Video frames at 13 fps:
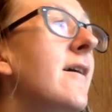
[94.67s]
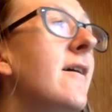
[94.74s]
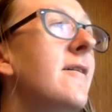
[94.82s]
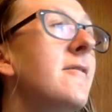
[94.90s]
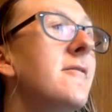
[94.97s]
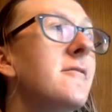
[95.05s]

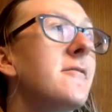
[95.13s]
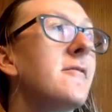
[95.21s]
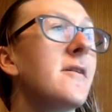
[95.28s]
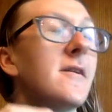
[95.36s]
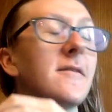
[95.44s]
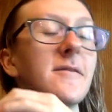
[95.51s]
I don't
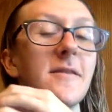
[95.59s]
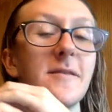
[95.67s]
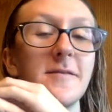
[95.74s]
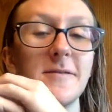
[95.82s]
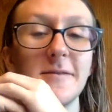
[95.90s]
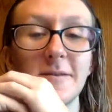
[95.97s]
know,
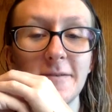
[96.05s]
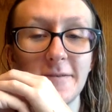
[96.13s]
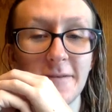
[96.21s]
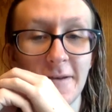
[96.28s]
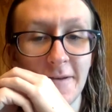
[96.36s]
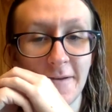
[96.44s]
it's just
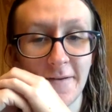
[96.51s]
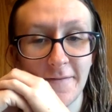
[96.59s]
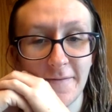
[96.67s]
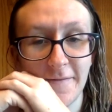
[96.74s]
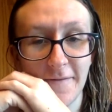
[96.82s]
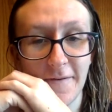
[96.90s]

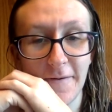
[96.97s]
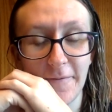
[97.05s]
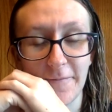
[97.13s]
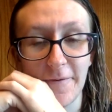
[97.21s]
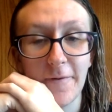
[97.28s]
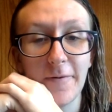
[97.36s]
not
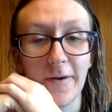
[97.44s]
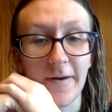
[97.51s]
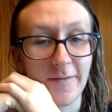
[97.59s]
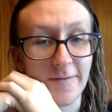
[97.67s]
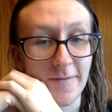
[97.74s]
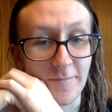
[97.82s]

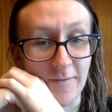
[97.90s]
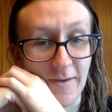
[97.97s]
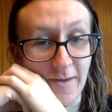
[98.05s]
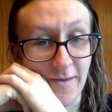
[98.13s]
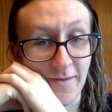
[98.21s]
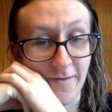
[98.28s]
heroic to
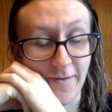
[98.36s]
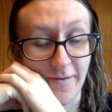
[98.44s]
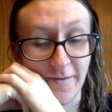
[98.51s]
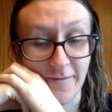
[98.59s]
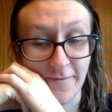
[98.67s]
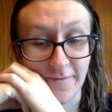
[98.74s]
me,
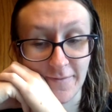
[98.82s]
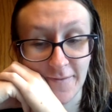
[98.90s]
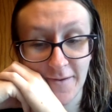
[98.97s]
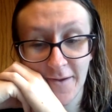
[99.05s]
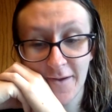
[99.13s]
and